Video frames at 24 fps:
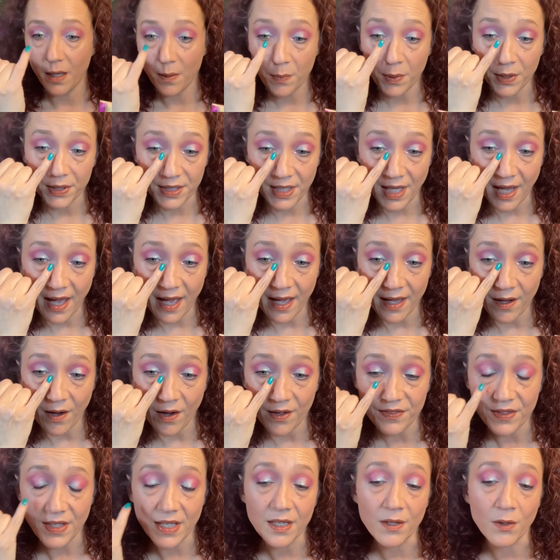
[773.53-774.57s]
I put that
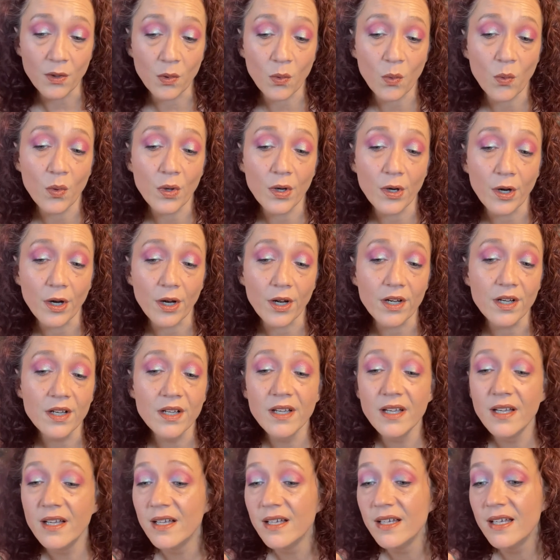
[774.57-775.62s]
on the inner corner
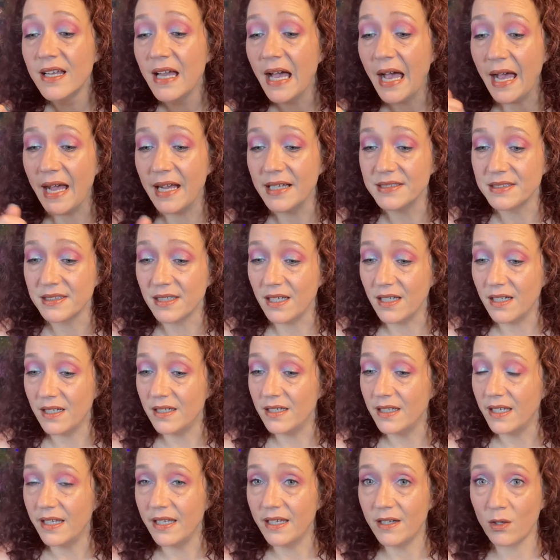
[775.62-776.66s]
as a
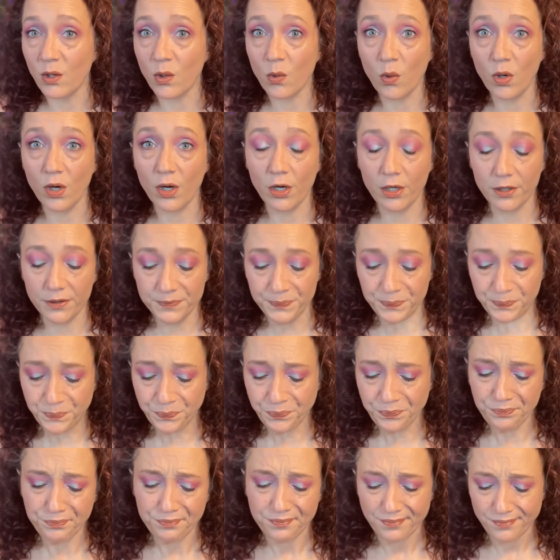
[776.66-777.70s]
inner corner
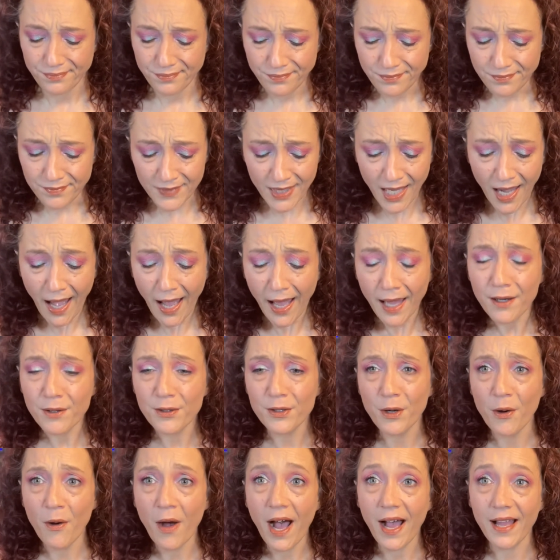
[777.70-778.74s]
I don't
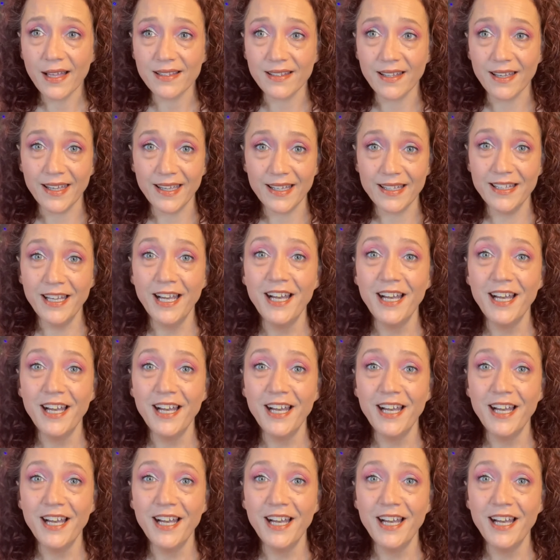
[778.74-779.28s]
know, highlight.